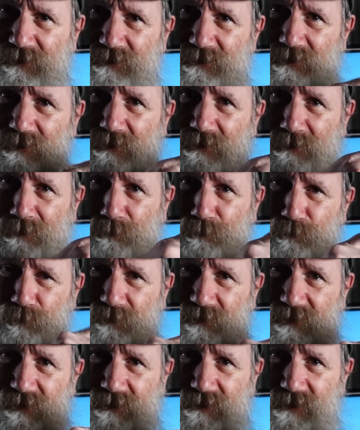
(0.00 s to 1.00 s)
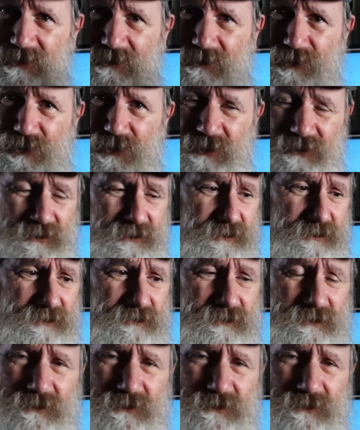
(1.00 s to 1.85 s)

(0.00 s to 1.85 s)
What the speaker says: Yeah, that's actually